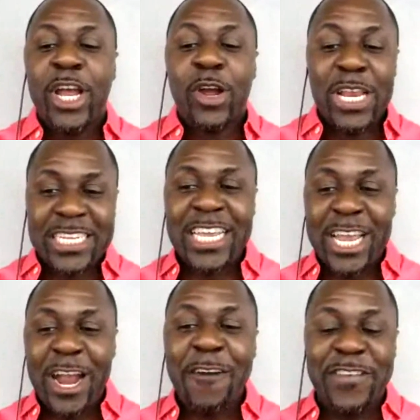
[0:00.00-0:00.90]
Listen
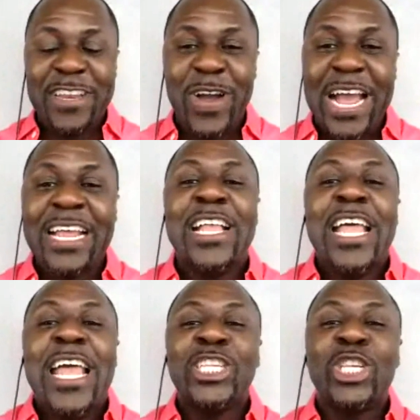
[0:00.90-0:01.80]
carefully, right?
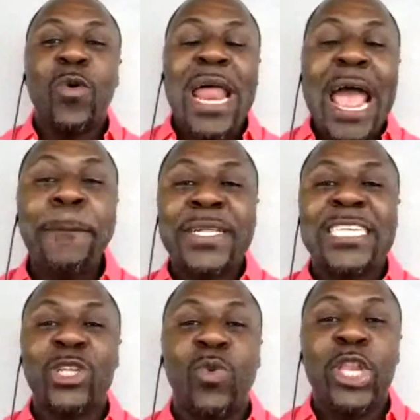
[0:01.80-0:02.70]
And so what happens
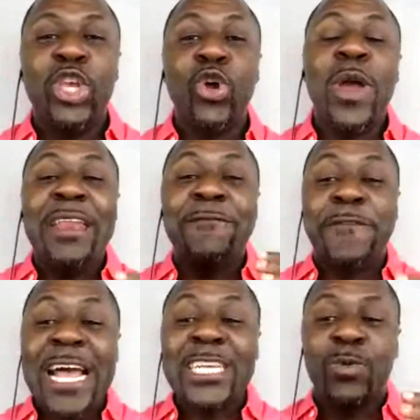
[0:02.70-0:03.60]
is when you
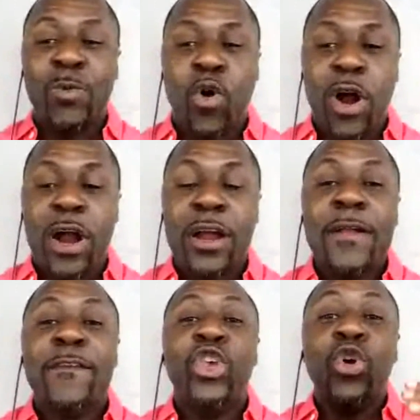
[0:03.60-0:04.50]
invest more,
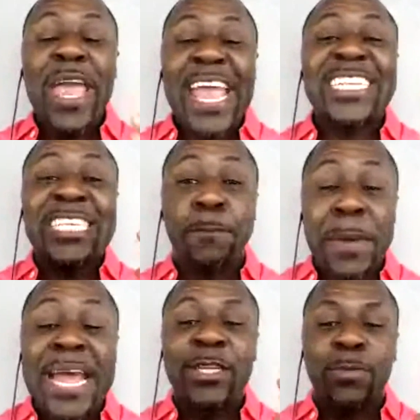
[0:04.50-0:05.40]
you
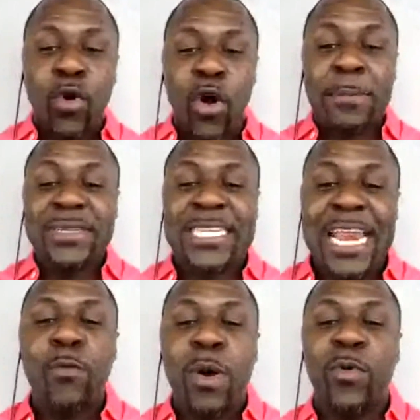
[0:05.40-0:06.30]
expect more. I'm going to say
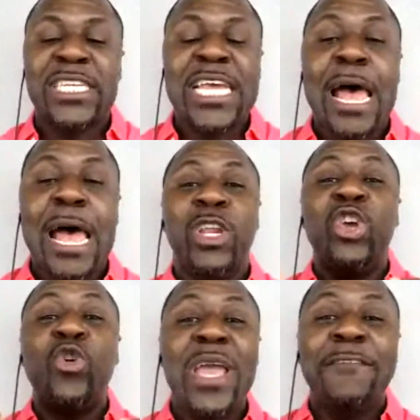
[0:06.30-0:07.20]
that one more time. When
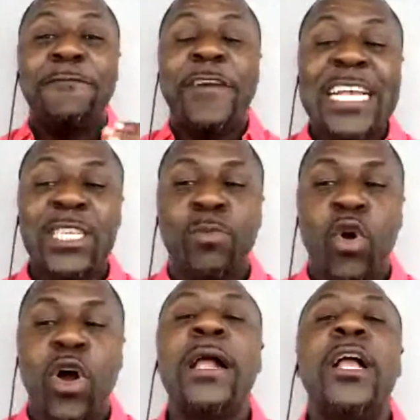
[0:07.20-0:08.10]
you invest
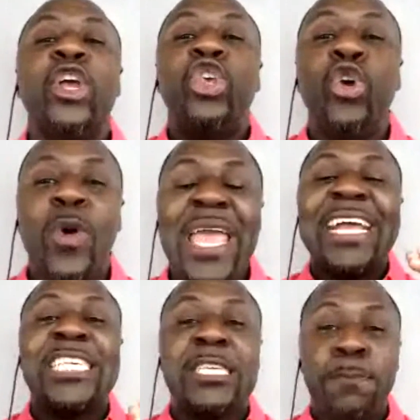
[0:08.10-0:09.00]
more, you
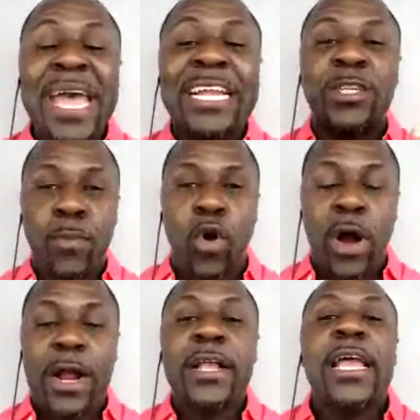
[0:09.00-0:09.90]
expect
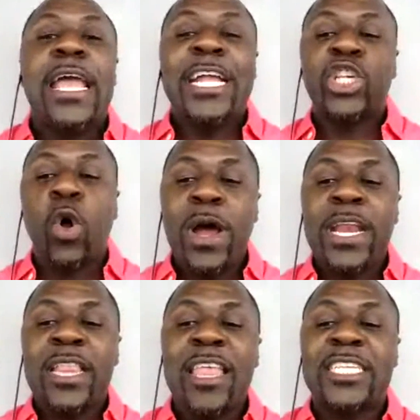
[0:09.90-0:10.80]
more. And so one of
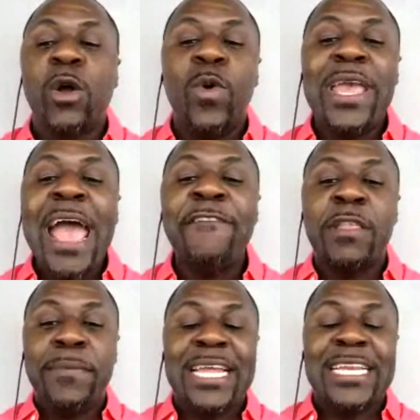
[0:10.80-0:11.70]
the things that we have to
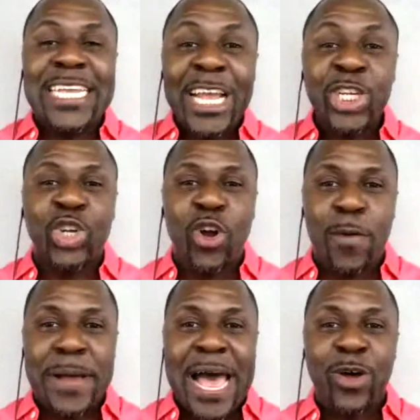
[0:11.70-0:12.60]
be intentional
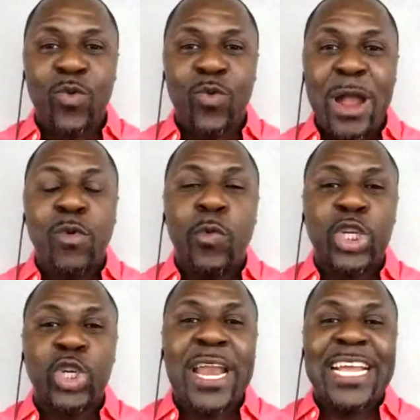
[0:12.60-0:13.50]
about, right, when we're
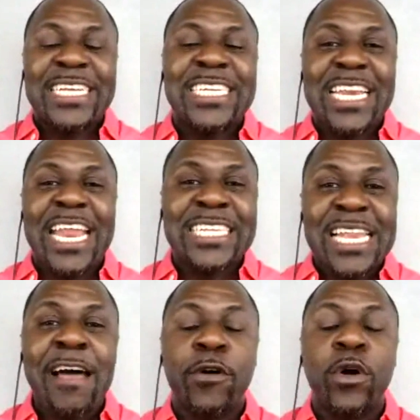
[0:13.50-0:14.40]
trying to get to the next
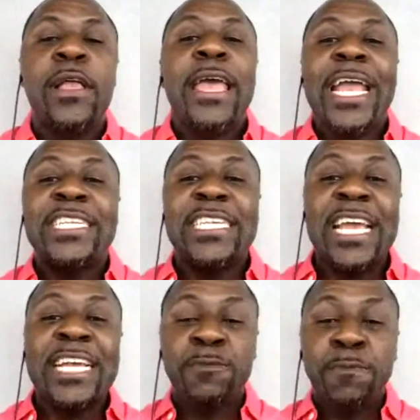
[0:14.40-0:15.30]
level is
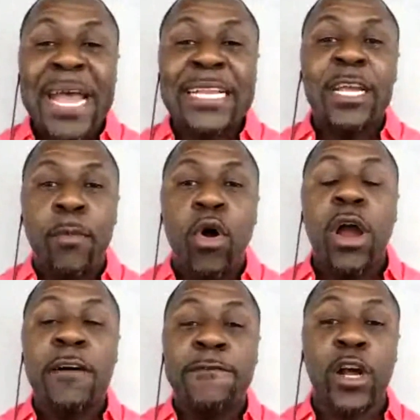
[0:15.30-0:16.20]
expecting more
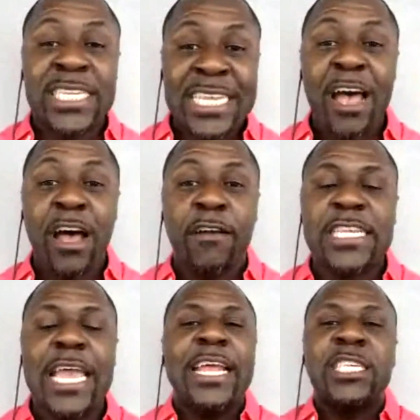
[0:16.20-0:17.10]
of ourselves
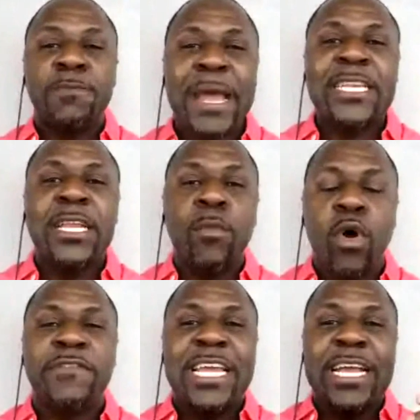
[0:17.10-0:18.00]
and expecting more
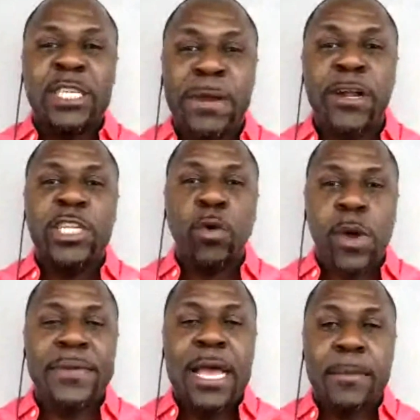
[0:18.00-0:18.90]
of the experience that we're
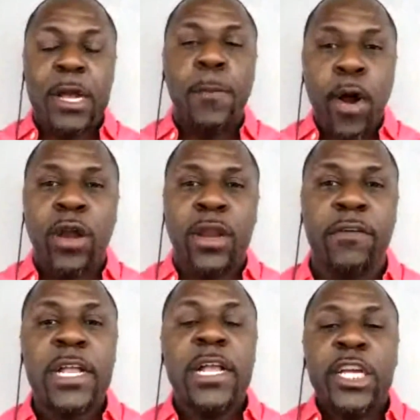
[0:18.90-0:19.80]
becoming a part of.
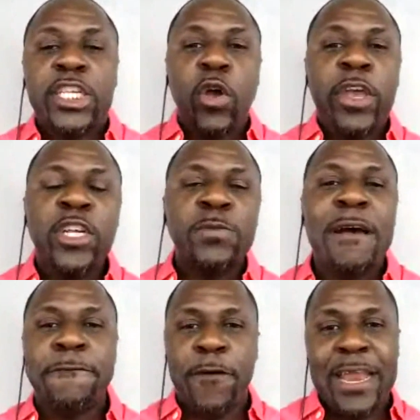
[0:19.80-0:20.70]
So here's my
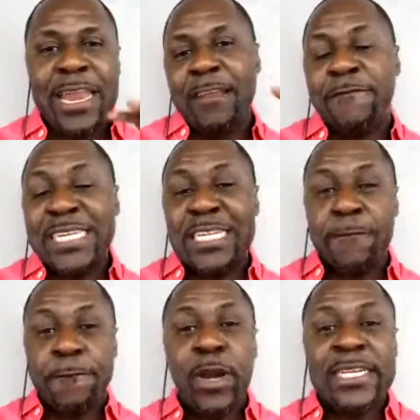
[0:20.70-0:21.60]
friend investing
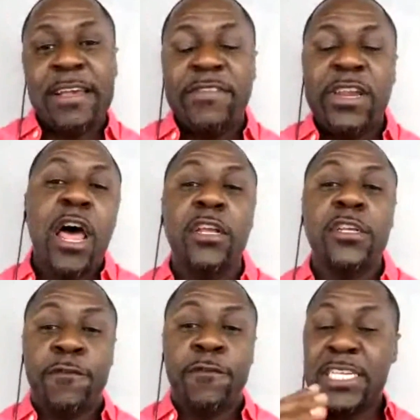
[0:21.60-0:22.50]
$47 for the